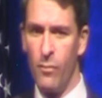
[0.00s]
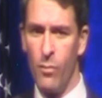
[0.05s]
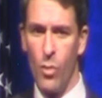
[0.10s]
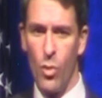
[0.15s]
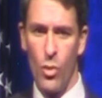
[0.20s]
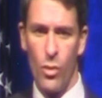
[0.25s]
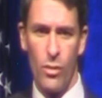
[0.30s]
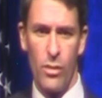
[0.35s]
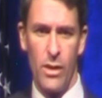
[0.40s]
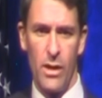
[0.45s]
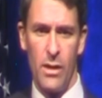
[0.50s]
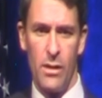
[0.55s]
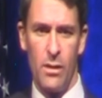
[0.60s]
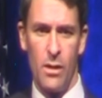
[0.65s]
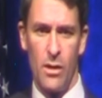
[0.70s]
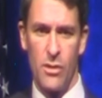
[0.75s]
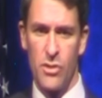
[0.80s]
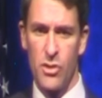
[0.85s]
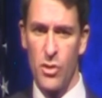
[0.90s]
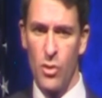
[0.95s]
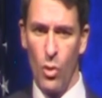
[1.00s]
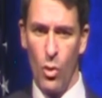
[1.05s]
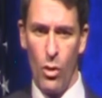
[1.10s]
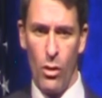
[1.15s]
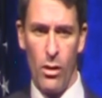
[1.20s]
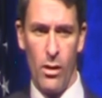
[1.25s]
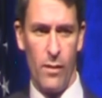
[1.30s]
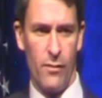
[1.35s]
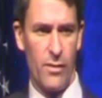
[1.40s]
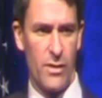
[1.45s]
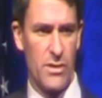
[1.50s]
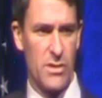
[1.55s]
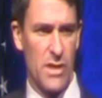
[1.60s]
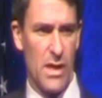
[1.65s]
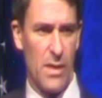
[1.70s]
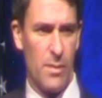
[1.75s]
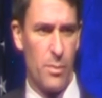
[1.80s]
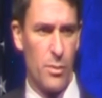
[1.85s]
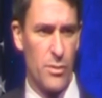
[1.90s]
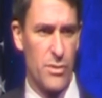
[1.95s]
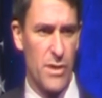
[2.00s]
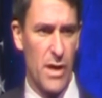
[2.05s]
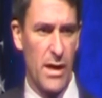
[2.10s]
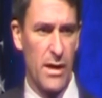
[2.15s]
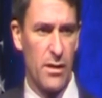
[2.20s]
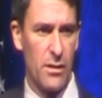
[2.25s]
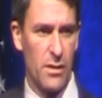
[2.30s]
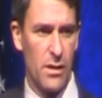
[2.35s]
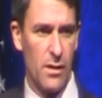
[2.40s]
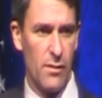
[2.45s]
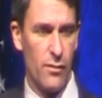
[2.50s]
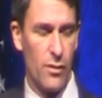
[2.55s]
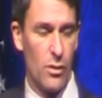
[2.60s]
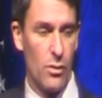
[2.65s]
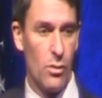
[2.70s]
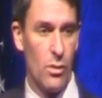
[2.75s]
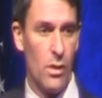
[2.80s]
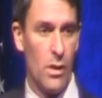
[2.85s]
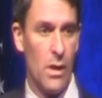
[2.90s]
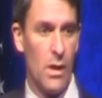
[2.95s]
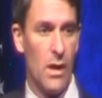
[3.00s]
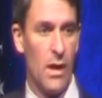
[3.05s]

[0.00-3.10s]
more than a score of examples I could give you